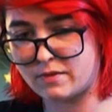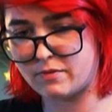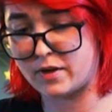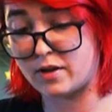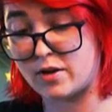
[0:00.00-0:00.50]

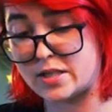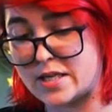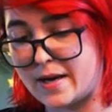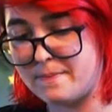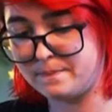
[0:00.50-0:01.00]
for a long
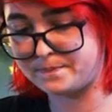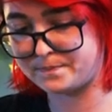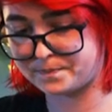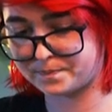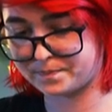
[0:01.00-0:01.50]
time.
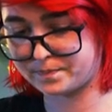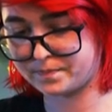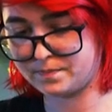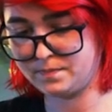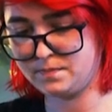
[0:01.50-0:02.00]

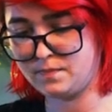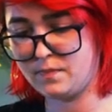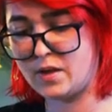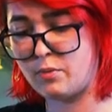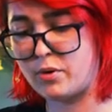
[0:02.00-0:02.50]

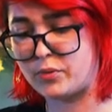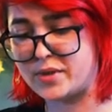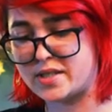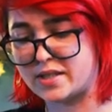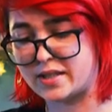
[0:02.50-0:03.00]
But
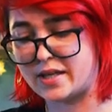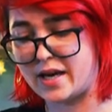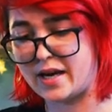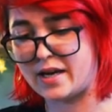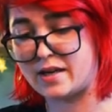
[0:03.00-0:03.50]
recently
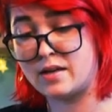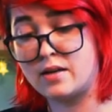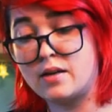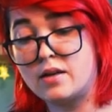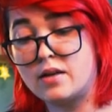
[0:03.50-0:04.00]
I
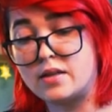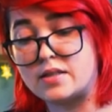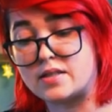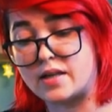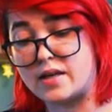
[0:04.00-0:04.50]

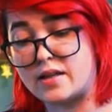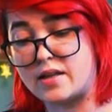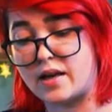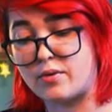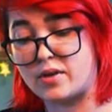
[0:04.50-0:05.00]
decided
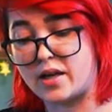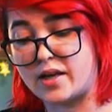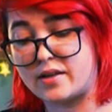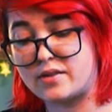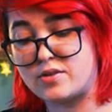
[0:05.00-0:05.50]
that I would
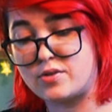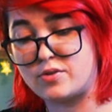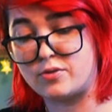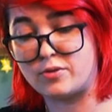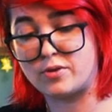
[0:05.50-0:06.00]
like
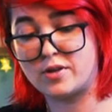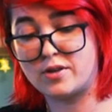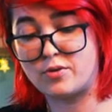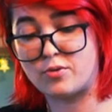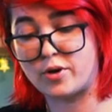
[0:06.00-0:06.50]
to
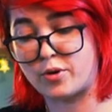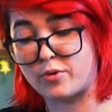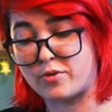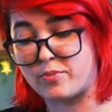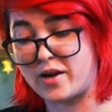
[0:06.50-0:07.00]
work
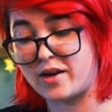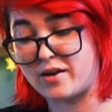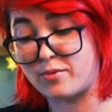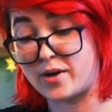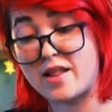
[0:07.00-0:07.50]
with my
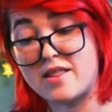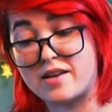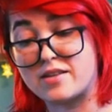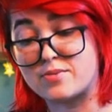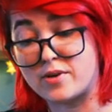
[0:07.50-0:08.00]
what I
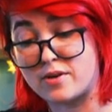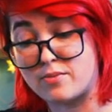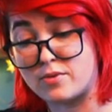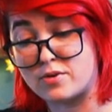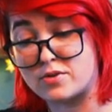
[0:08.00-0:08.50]
think is my
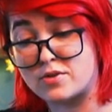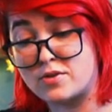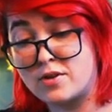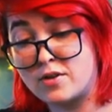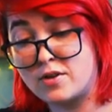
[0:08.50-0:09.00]
most
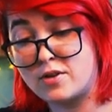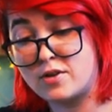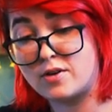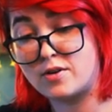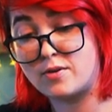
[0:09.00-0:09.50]

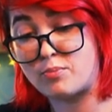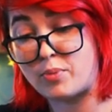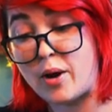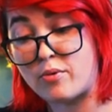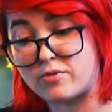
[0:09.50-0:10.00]

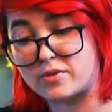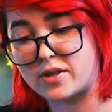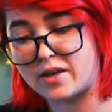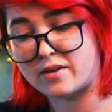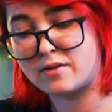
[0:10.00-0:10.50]
powerful
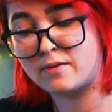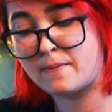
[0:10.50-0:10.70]
deck,